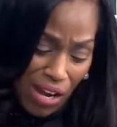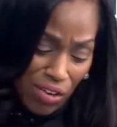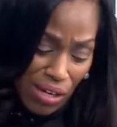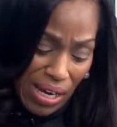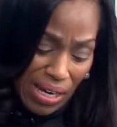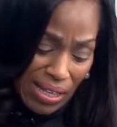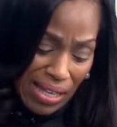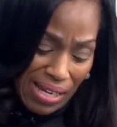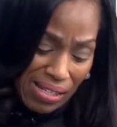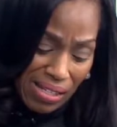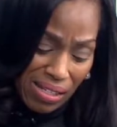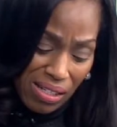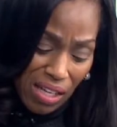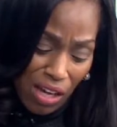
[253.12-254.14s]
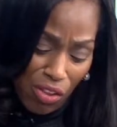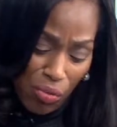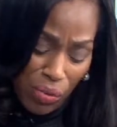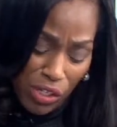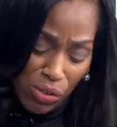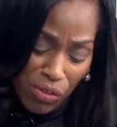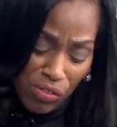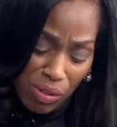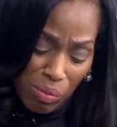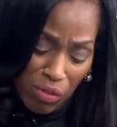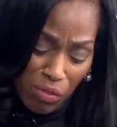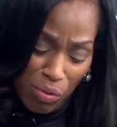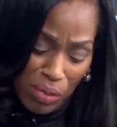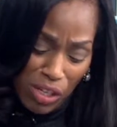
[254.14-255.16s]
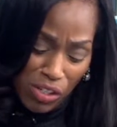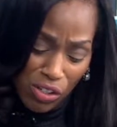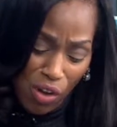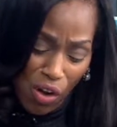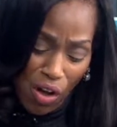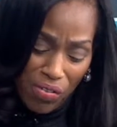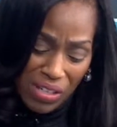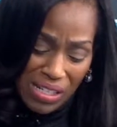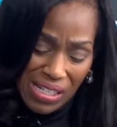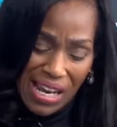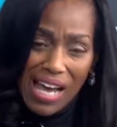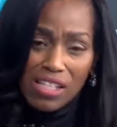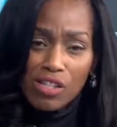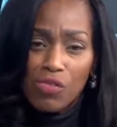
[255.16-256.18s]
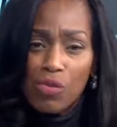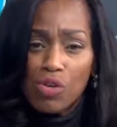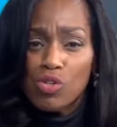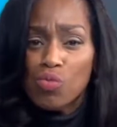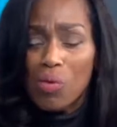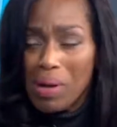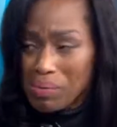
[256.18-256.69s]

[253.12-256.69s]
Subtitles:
now you're getting that together. We do have some information on the task force